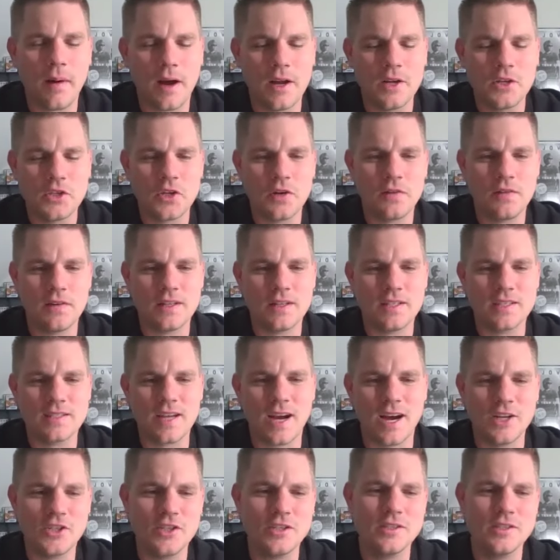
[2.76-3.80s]
Bon Jovi
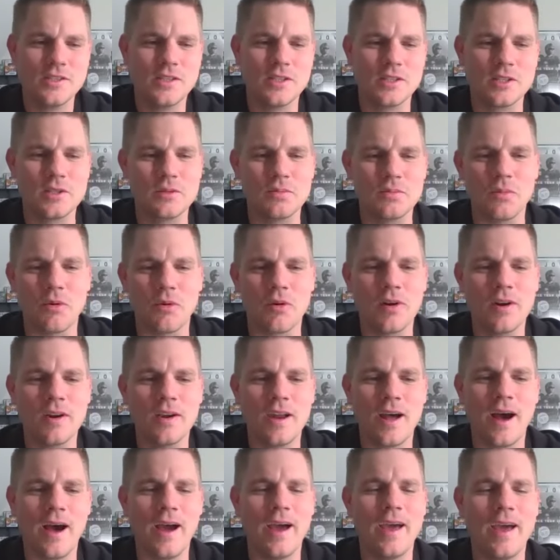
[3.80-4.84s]
Discussions. This
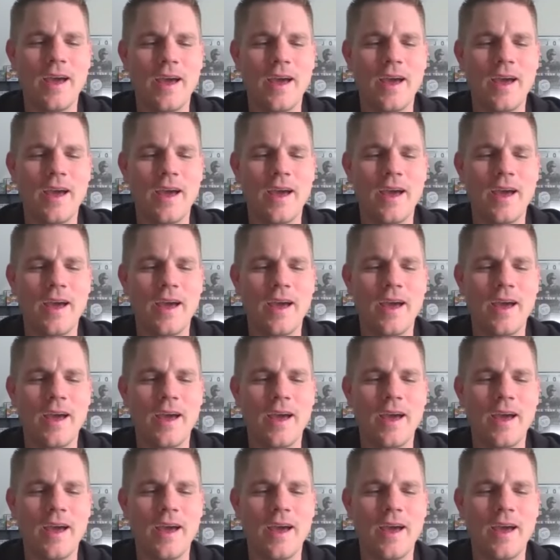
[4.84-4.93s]
morning I